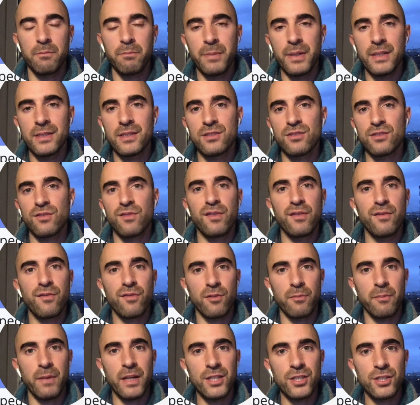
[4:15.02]
pieces of
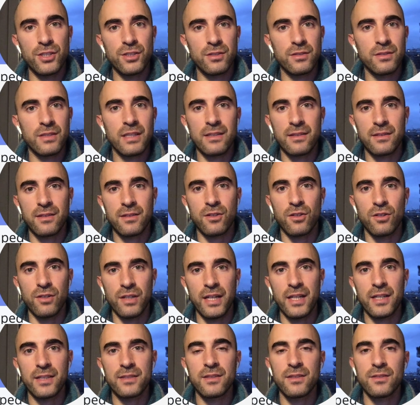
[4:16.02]
information that
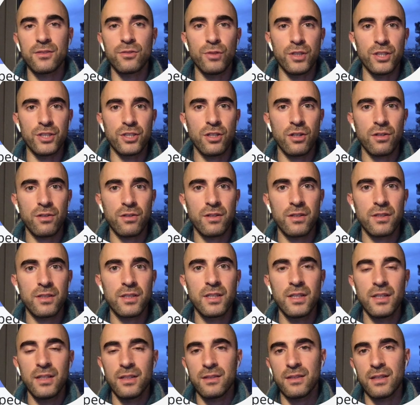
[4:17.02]
connect to each other,
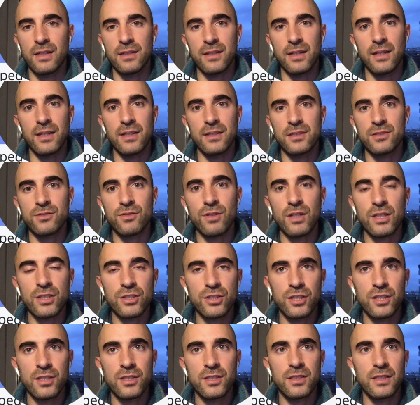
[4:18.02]
that are
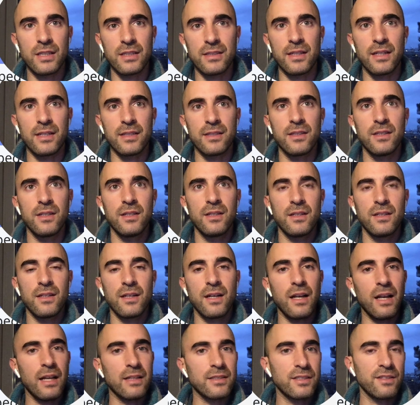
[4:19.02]
structured, that are
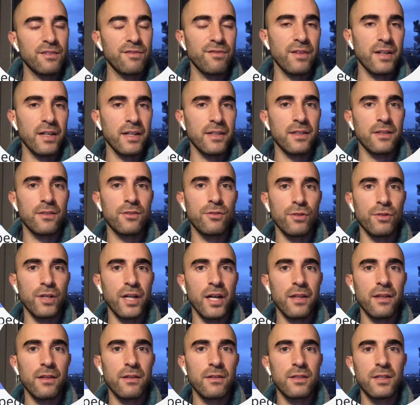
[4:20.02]
classified
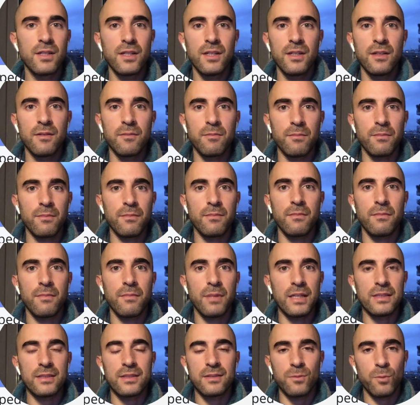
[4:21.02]
together.
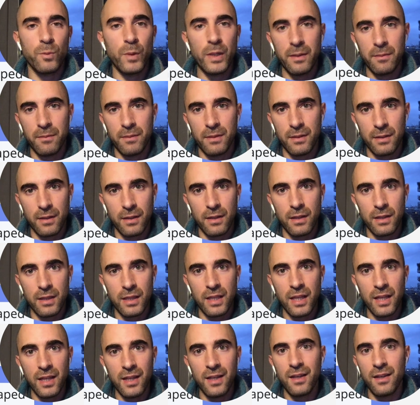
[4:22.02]
But we
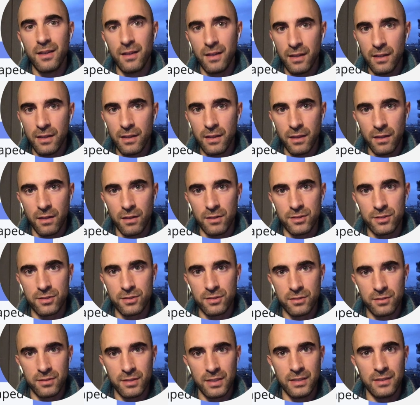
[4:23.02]
think in
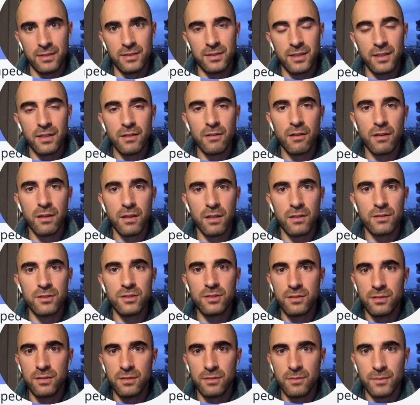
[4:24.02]
thoughts,
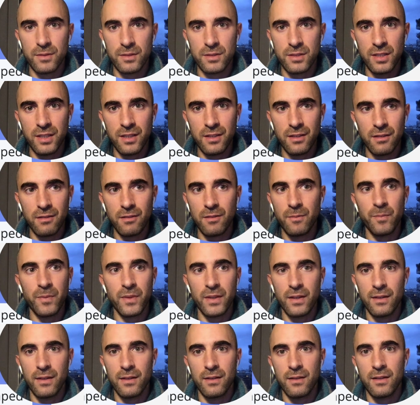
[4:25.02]
single
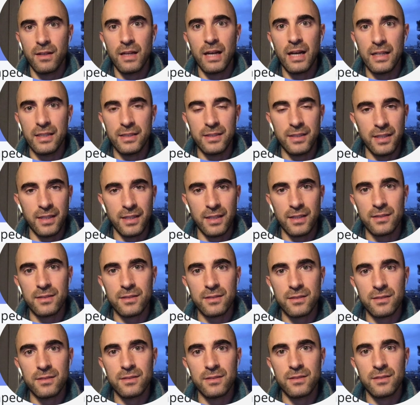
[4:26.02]

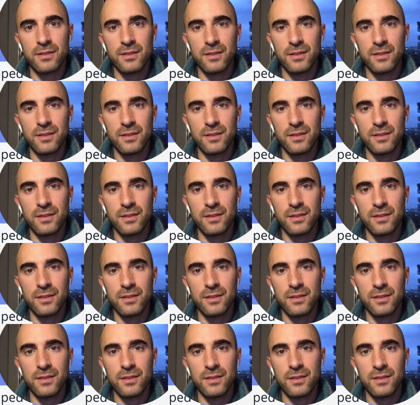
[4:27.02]
ideas.